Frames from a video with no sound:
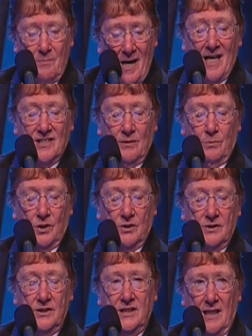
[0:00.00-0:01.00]

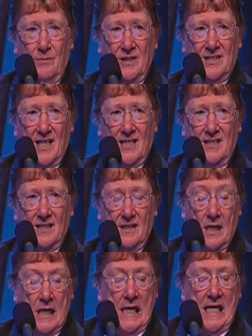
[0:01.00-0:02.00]
Possible, Timmy said.
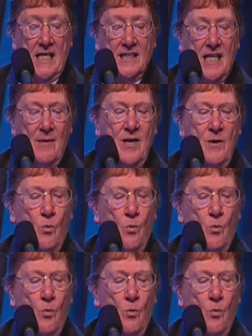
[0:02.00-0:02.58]
Timmy,